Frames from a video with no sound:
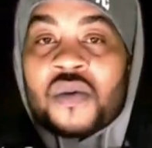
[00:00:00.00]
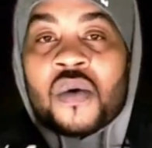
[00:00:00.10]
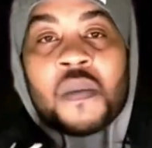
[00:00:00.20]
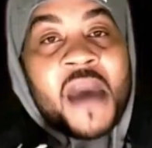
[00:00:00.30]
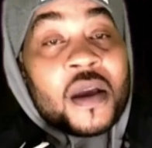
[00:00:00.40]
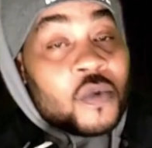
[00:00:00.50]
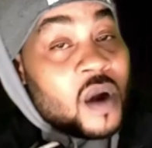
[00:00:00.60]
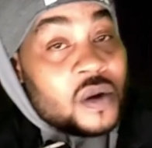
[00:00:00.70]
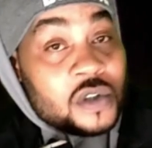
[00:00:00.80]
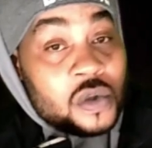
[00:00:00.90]
know the
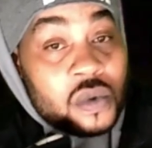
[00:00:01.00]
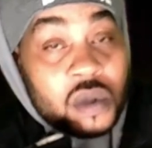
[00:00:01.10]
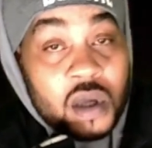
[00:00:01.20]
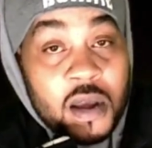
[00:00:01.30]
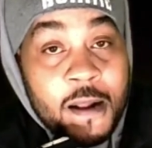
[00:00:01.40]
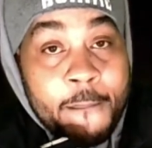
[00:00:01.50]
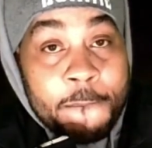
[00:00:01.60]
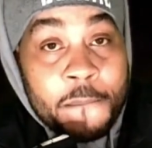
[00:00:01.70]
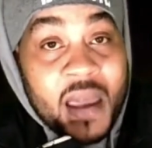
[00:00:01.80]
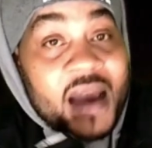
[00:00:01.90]
background to it.
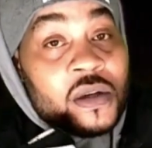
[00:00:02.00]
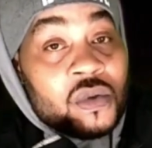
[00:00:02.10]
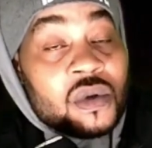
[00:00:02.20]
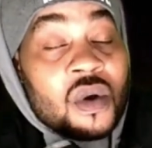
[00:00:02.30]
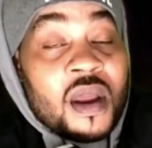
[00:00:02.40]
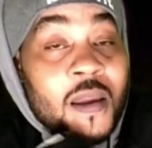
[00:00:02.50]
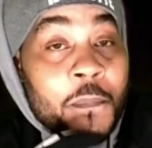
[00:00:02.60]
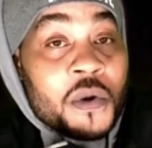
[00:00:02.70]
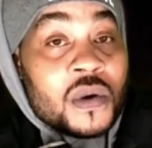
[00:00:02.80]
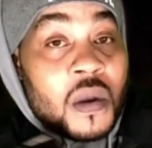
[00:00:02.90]
I do know that he put on